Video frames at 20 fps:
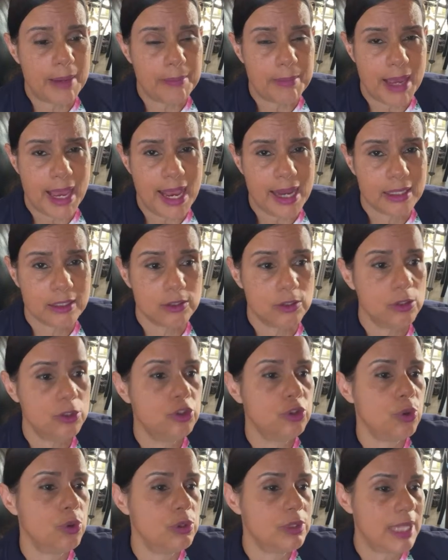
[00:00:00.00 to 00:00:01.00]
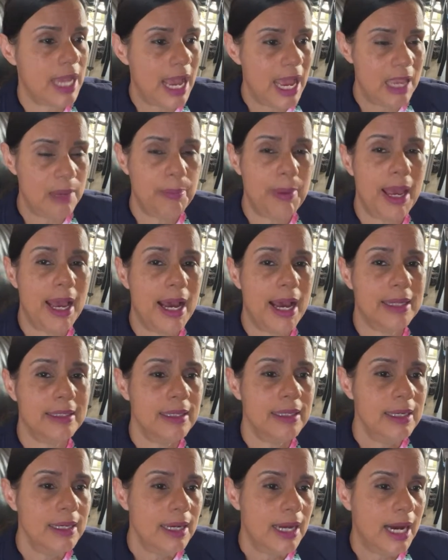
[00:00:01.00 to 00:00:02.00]
Mac to Joe's iPad,
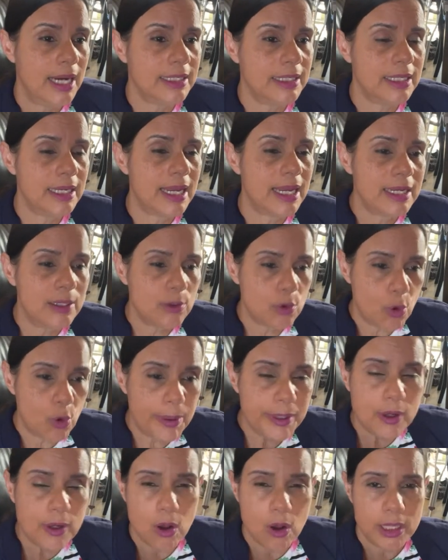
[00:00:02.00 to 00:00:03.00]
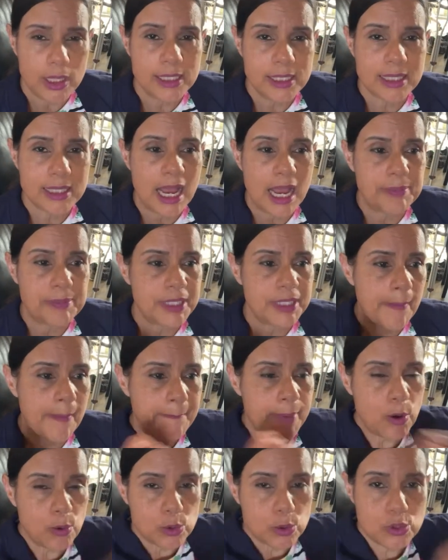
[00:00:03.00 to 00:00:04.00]
and then I can open all his apps and
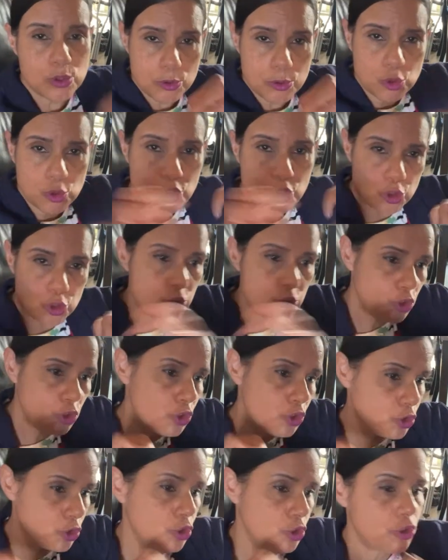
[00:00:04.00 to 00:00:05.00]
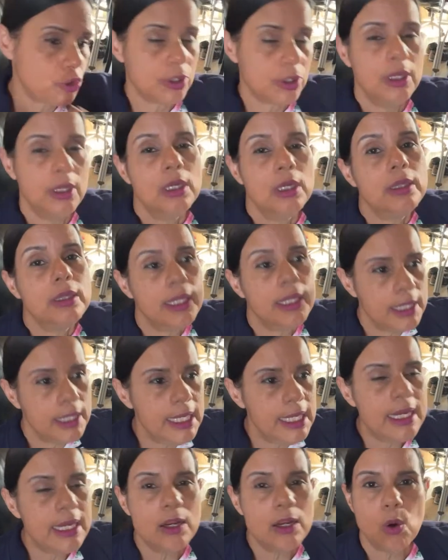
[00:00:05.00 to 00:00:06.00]
post. Then
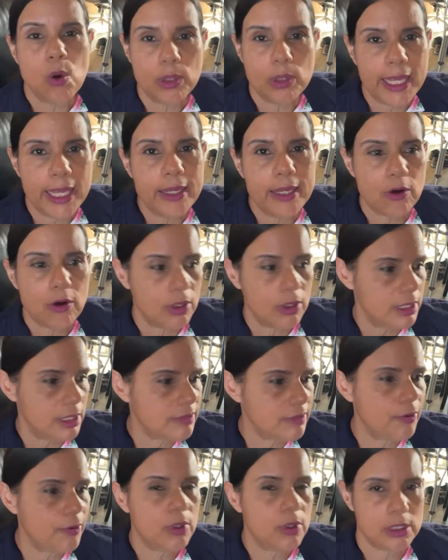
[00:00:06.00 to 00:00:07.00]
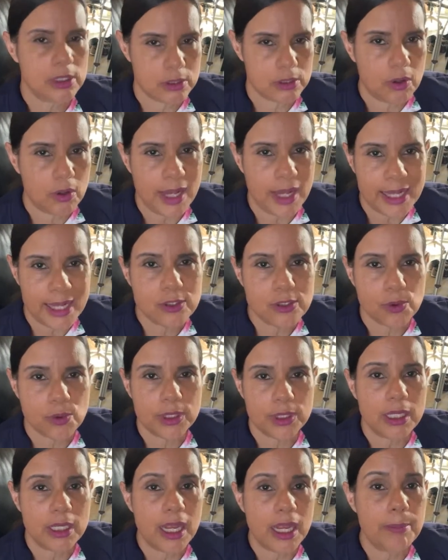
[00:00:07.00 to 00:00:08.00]
he can go later on his phone and start answering
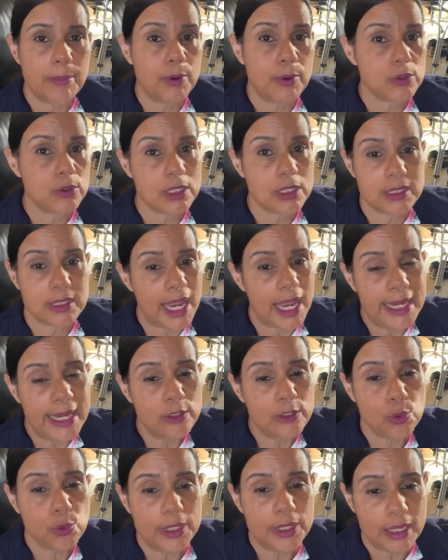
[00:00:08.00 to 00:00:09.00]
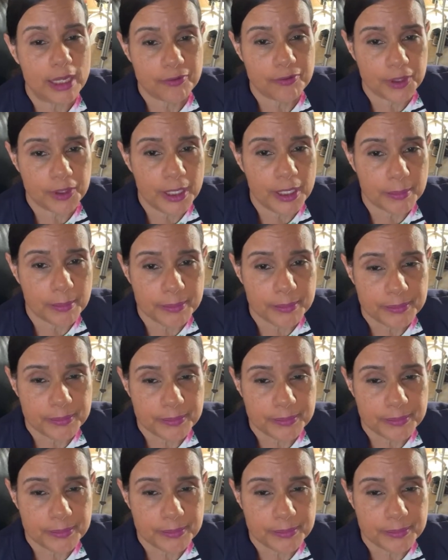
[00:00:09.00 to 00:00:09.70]
the damn post, because I ain't doing that for him.